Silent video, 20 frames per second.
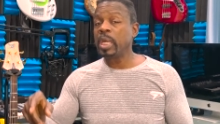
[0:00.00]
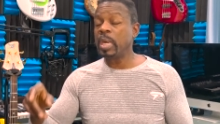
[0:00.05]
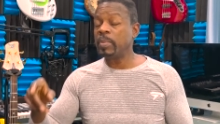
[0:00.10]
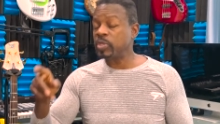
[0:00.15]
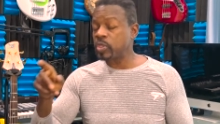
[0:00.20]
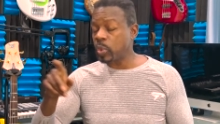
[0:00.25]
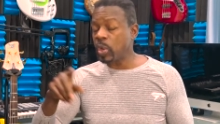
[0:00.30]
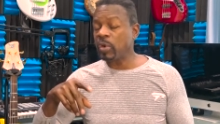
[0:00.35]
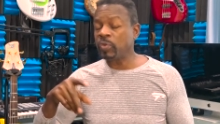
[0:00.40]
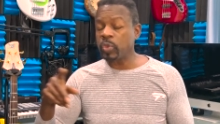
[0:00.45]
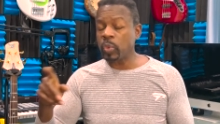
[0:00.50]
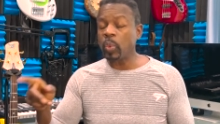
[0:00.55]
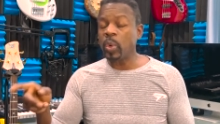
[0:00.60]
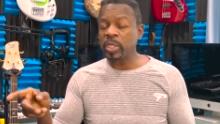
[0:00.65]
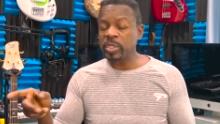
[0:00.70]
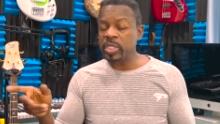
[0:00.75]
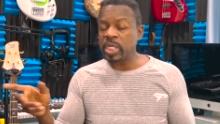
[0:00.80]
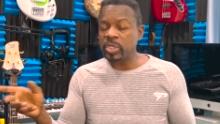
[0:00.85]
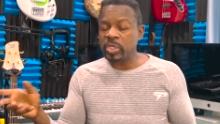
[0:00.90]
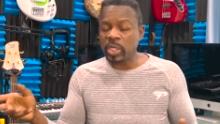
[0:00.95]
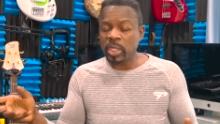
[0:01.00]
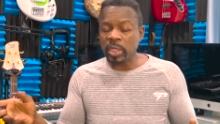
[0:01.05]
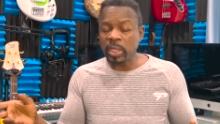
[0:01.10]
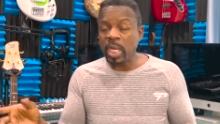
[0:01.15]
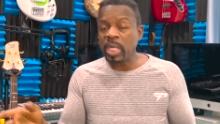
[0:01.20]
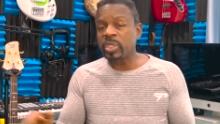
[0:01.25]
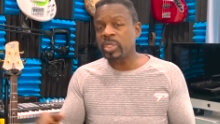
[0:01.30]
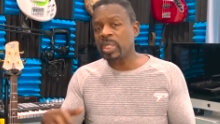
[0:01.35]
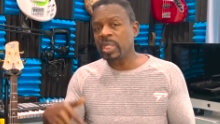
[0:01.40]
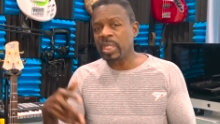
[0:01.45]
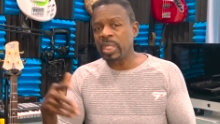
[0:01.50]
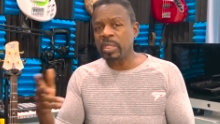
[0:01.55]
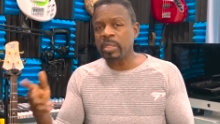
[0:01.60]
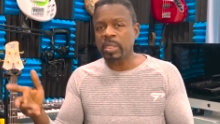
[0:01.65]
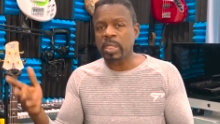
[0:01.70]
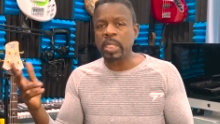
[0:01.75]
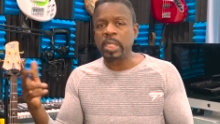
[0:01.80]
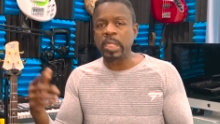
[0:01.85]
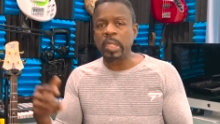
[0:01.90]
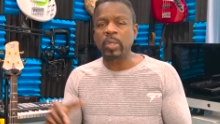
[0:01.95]
um, 12 to 1, they took a lunch and then,
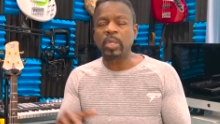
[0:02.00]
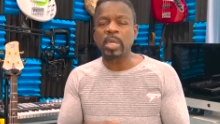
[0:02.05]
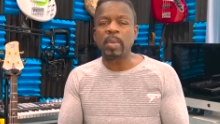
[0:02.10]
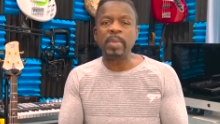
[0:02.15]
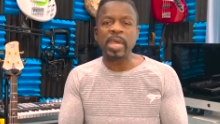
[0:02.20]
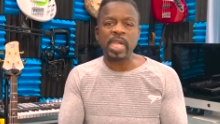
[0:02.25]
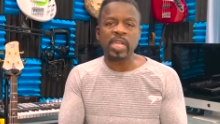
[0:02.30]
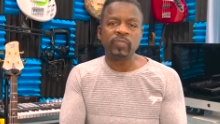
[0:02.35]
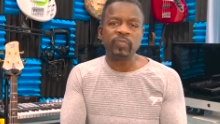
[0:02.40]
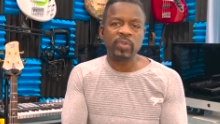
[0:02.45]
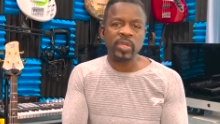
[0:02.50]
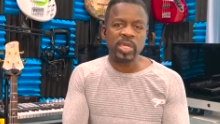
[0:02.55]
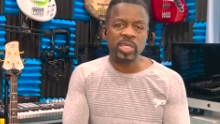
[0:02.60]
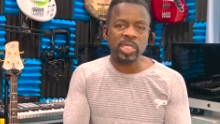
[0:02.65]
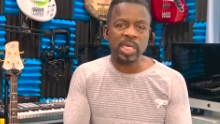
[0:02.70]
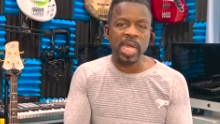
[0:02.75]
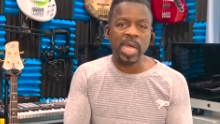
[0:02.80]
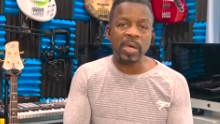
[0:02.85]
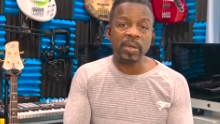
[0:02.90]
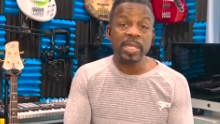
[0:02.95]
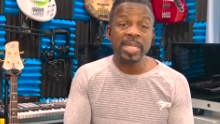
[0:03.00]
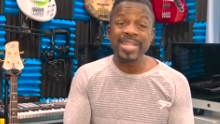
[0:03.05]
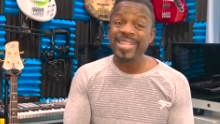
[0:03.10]
you know, come back and finish it out.